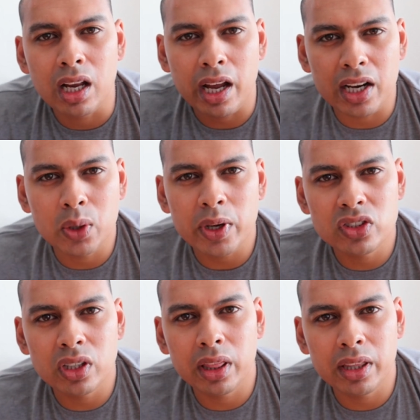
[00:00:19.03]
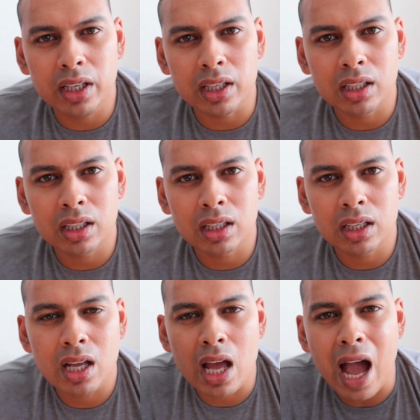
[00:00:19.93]
And question three,
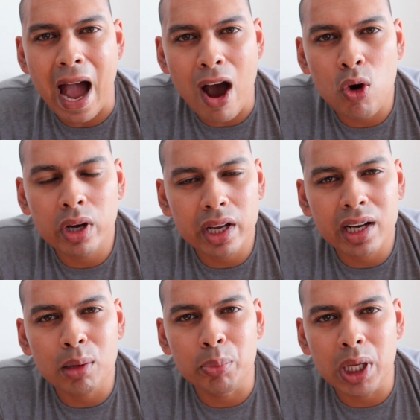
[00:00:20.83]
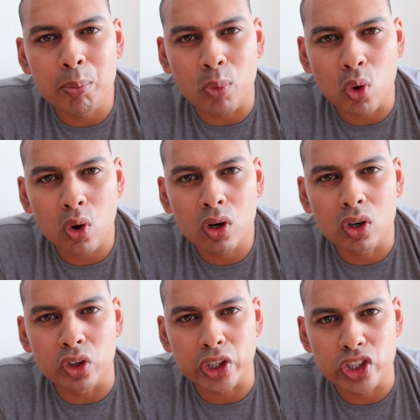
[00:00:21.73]
how can I be more
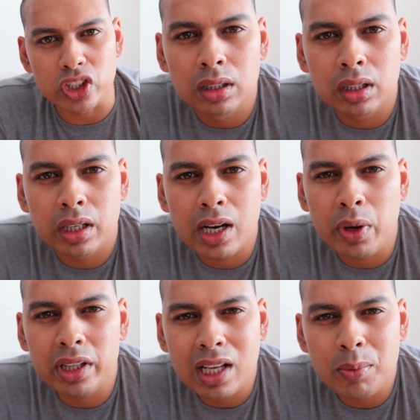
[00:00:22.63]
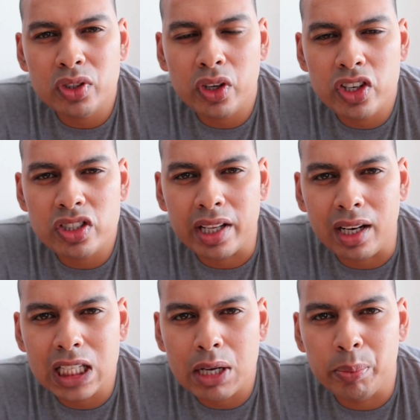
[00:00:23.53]
original? Now, when it comes to
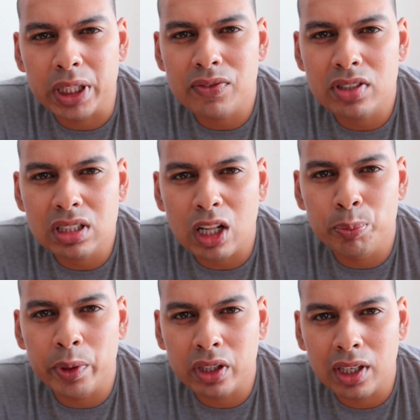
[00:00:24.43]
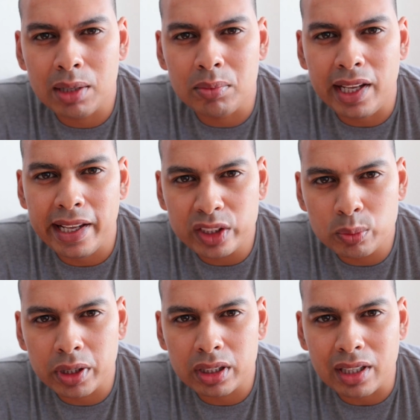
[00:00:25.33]
originality, I'm a bit of a self-proclaimed
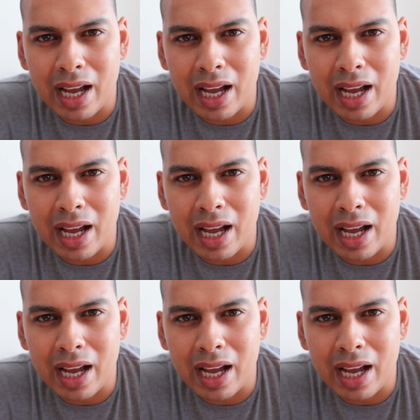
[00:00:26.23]
expert.